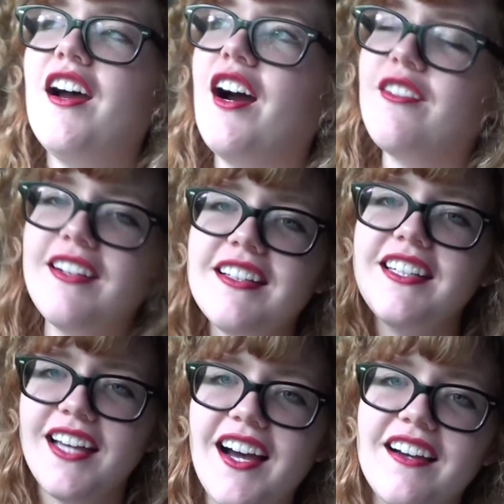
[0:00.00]
are really
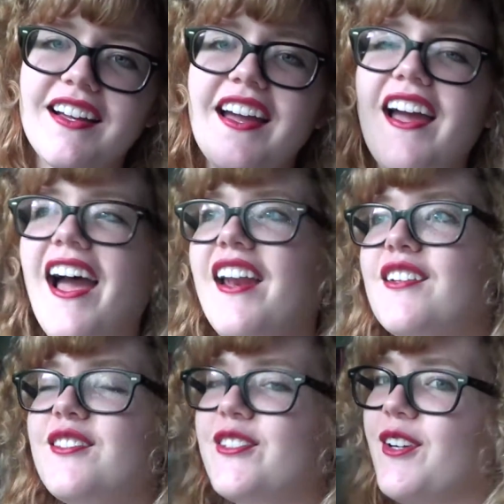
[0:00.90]
young, and
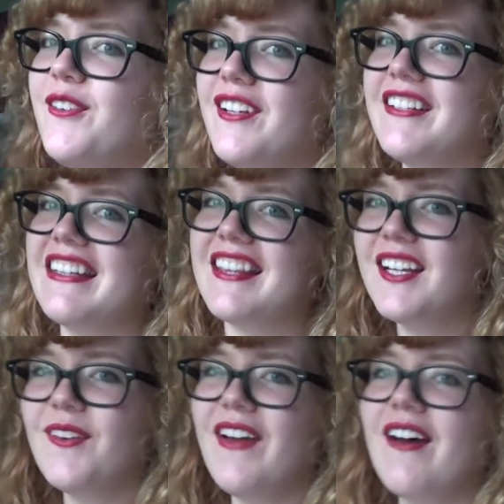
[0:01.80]
it's so weird to
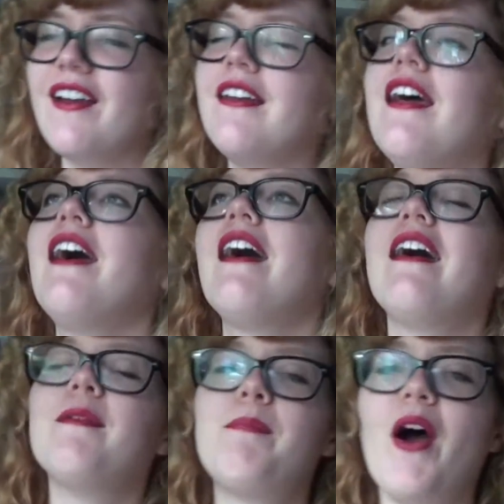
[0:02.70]
think about, and
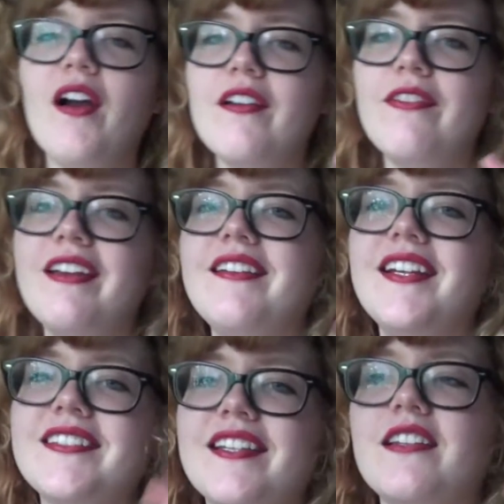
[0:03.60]
part of
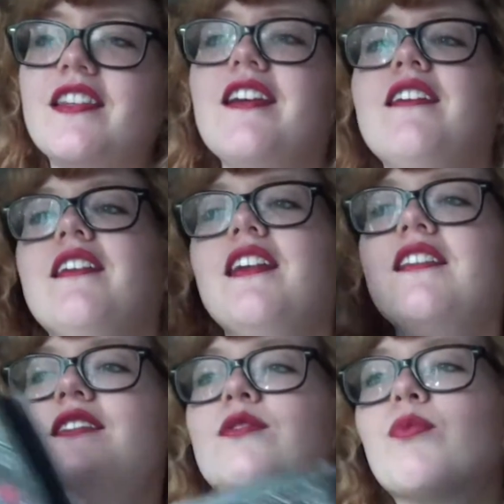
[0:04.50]
it is like they're
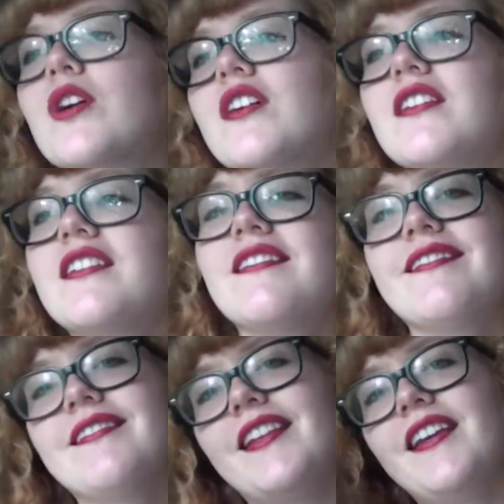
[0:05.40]
in this world,
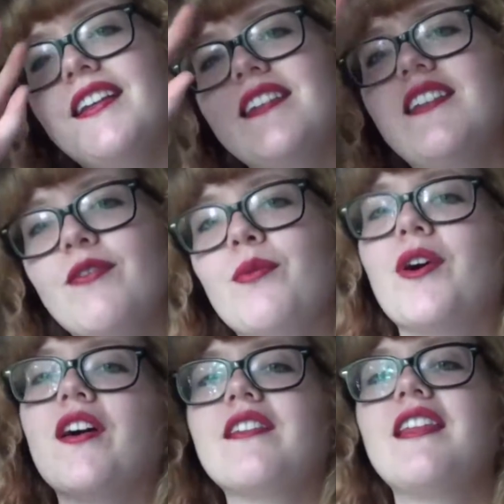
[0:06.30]
like it's a different
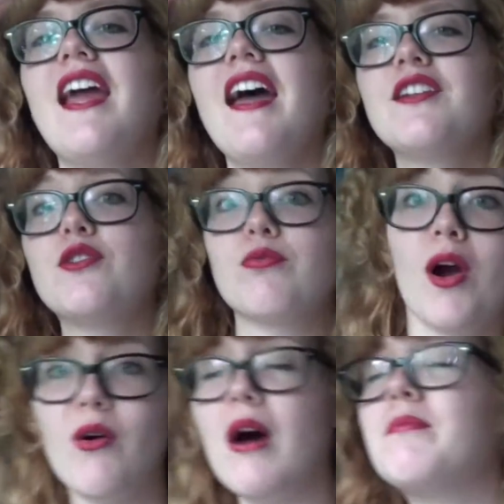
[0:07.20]
world. They had to
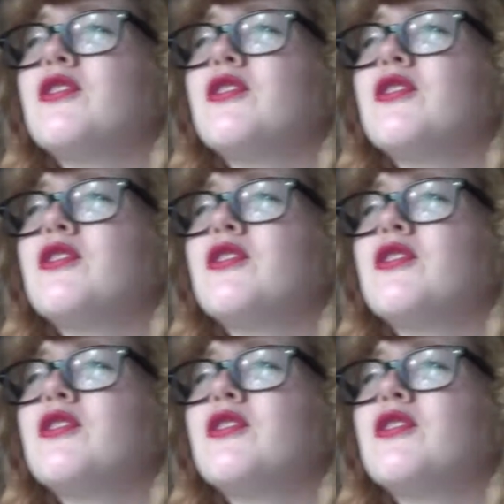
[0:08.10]
grow up